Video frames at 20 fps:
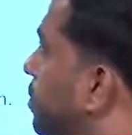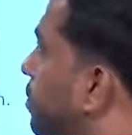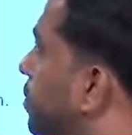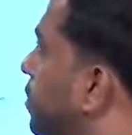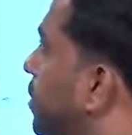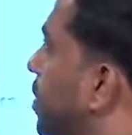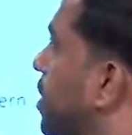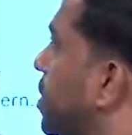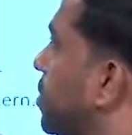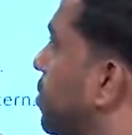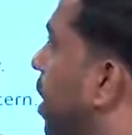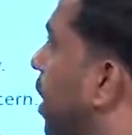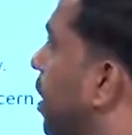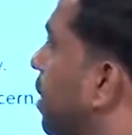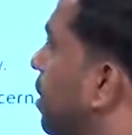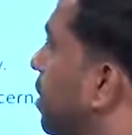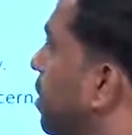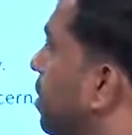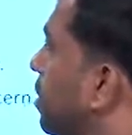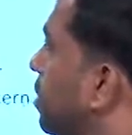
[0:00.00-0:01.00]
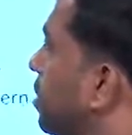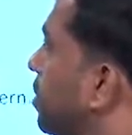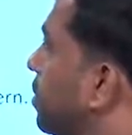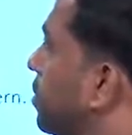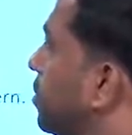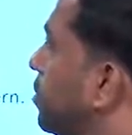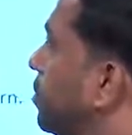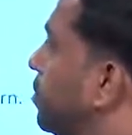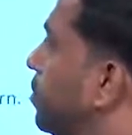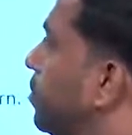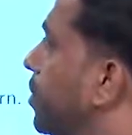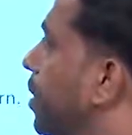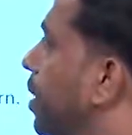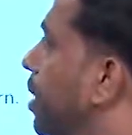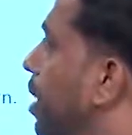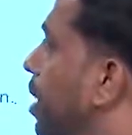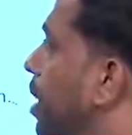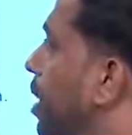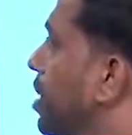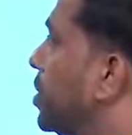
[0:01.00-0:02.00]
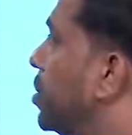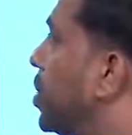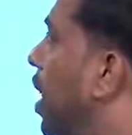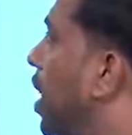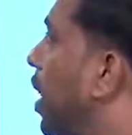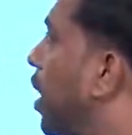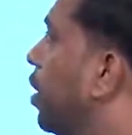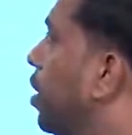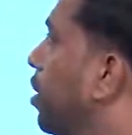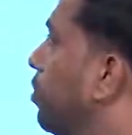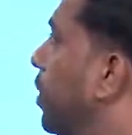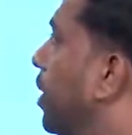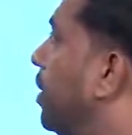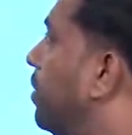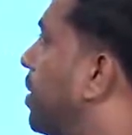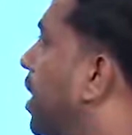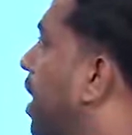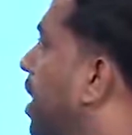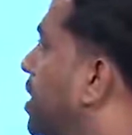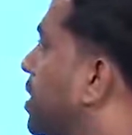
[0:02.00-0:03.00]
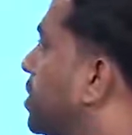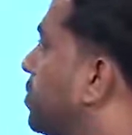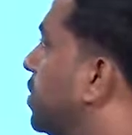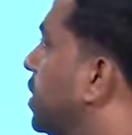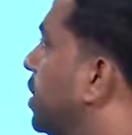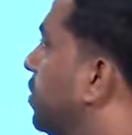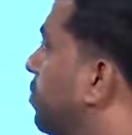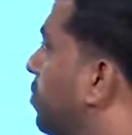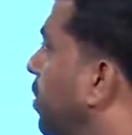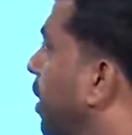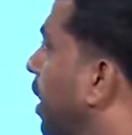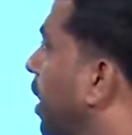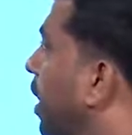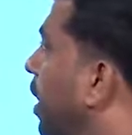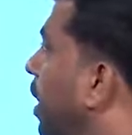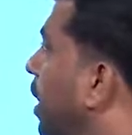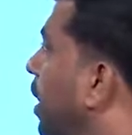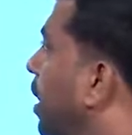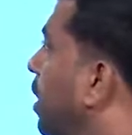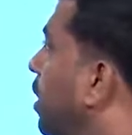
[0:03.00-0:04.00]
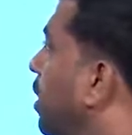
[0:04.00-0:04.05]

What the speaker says: This one. Share cannot be transferred freely